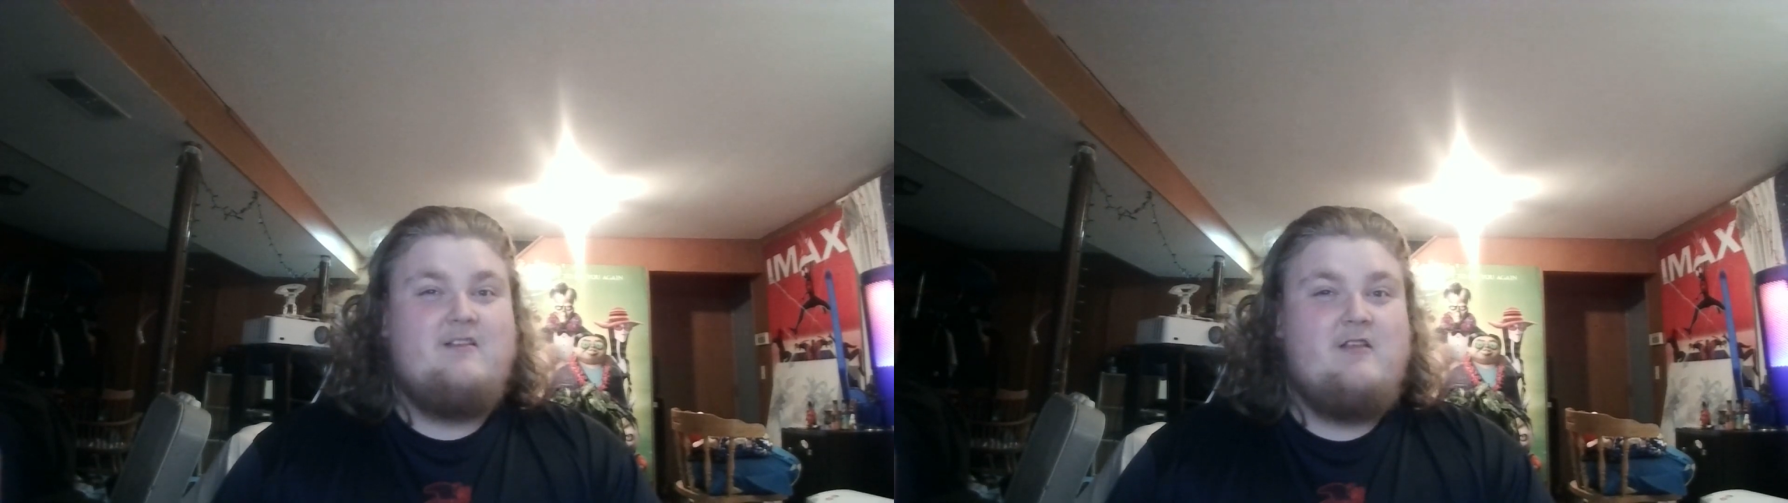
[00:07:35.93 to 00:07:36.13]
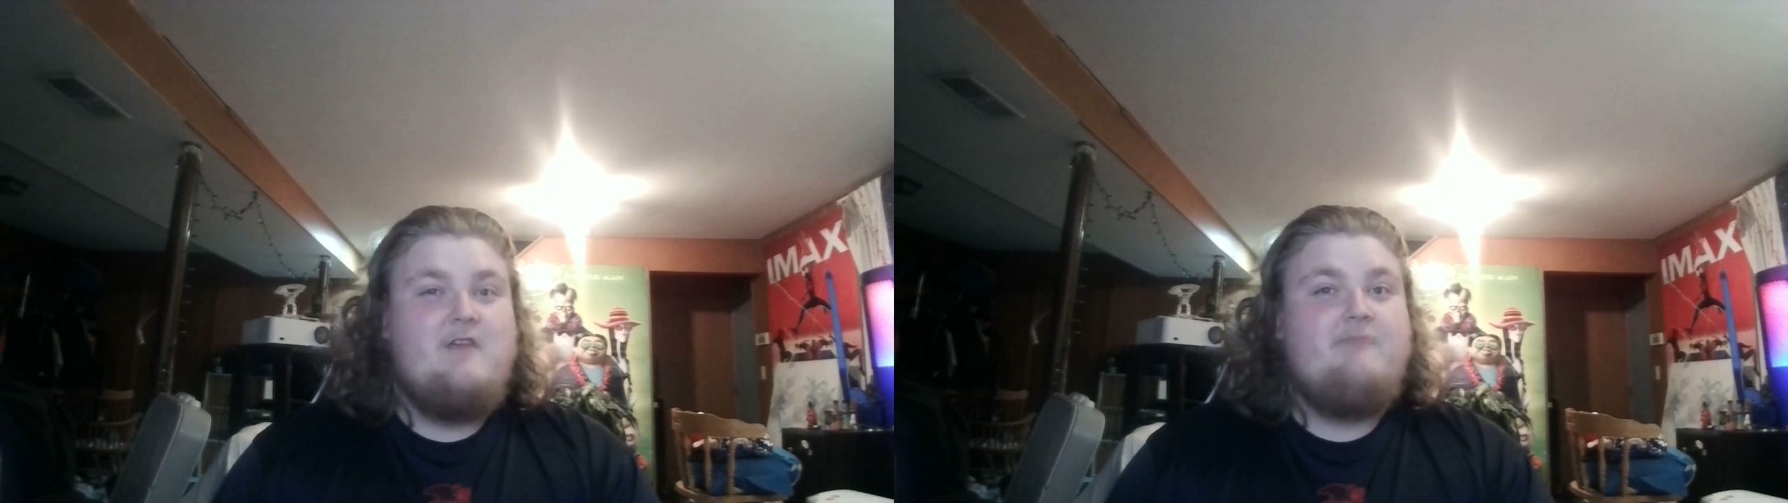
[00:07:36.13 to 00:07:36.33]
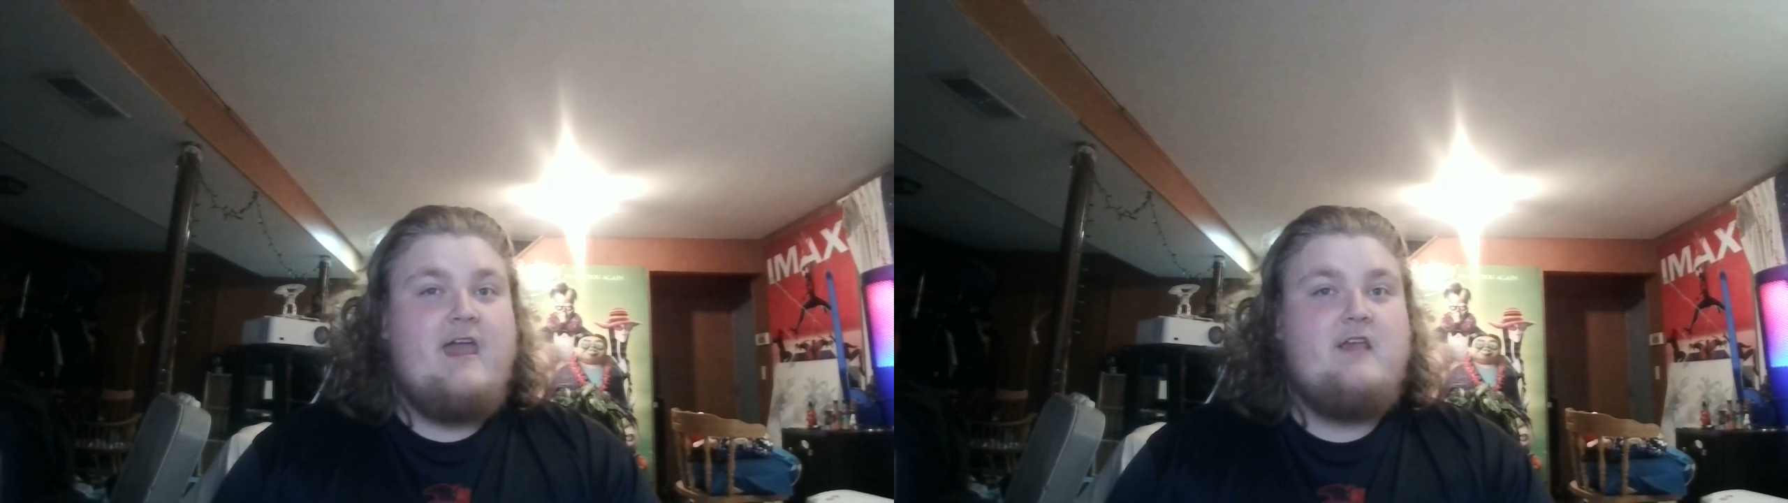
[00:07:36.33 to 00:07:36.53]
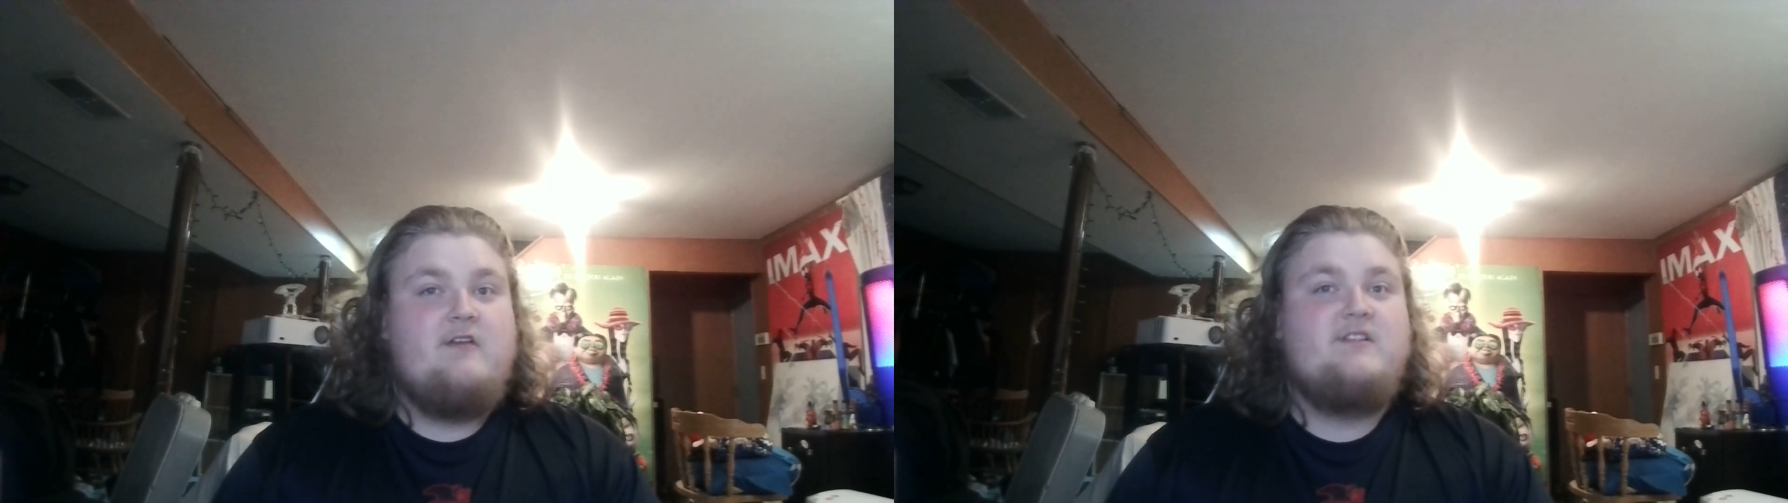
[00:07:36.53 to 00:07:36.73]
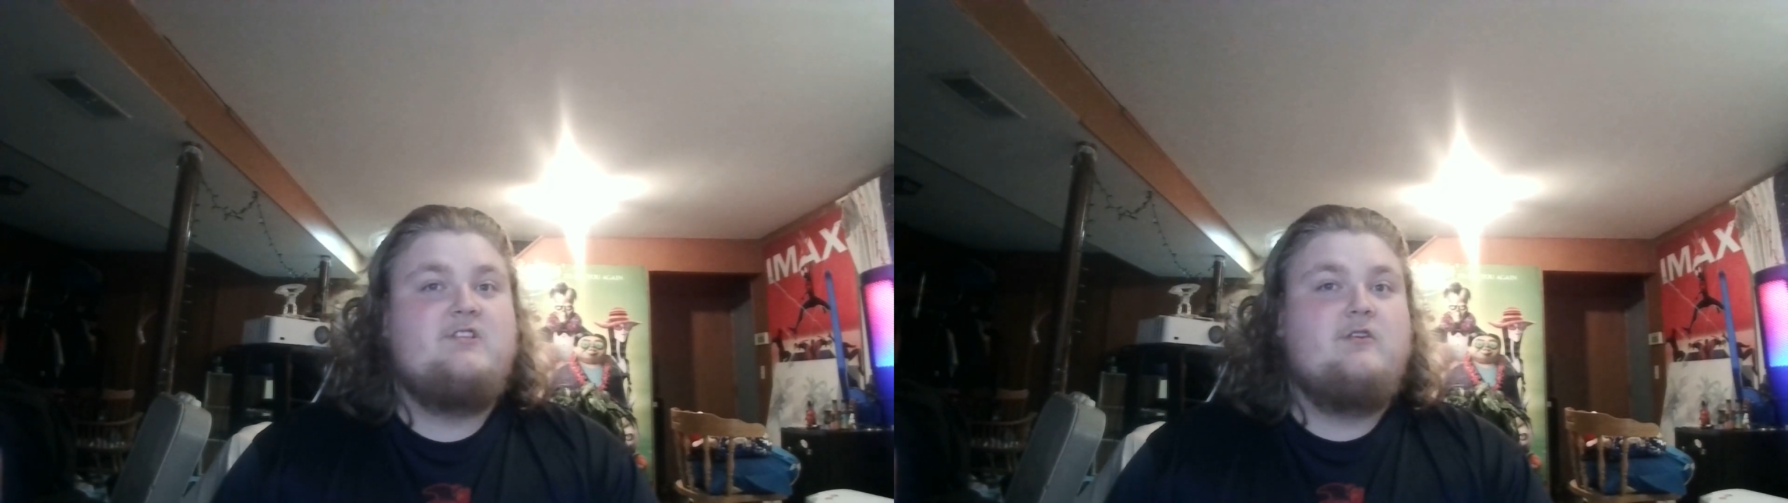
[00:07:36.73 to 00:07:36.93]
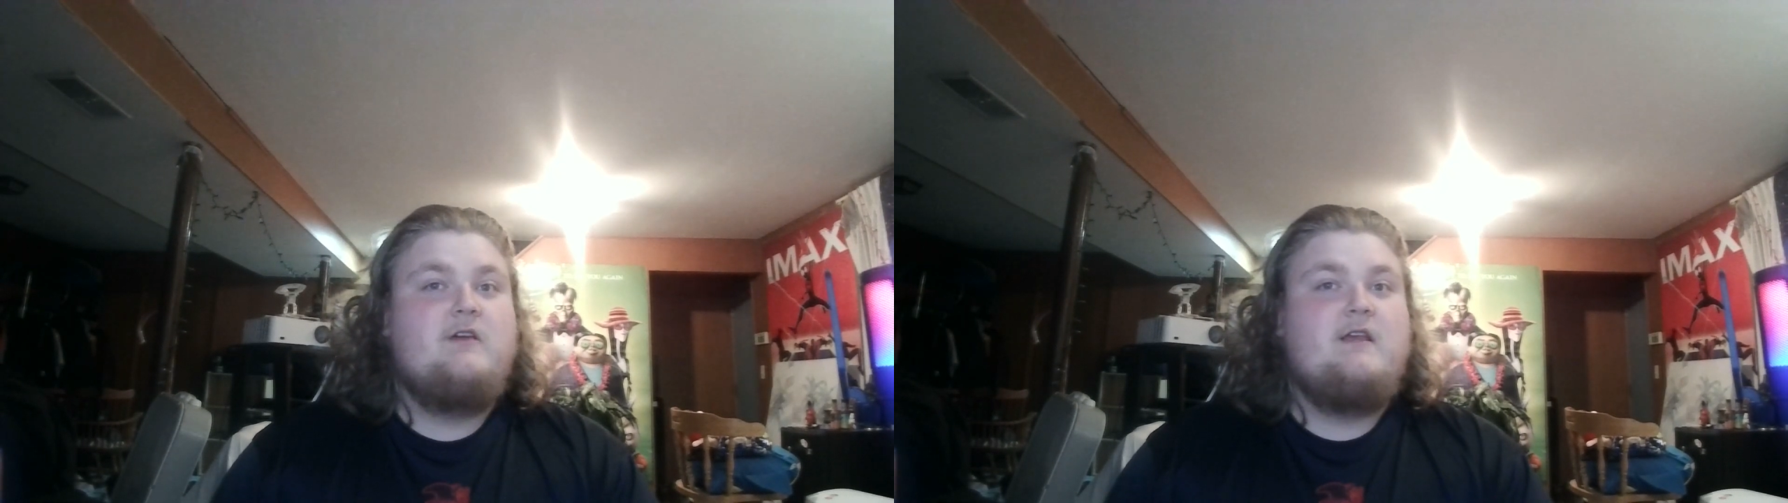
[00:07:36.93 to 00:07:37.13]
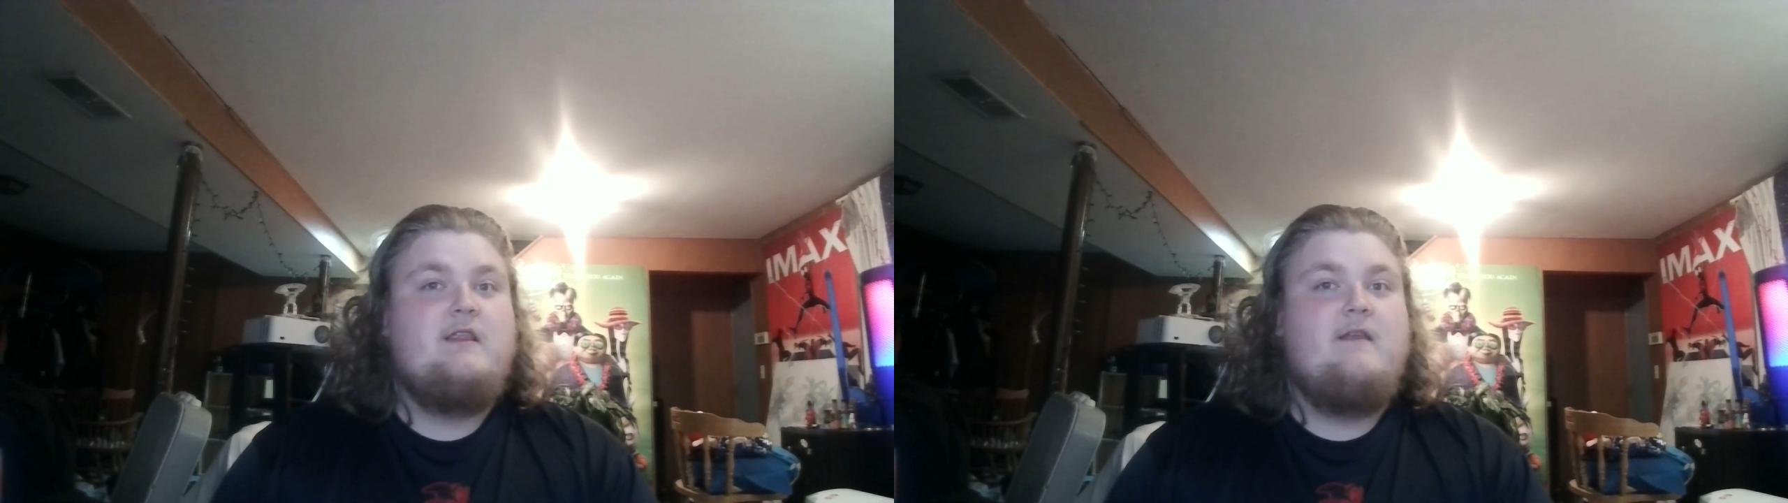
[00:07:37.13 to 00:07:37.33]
cliffhangers during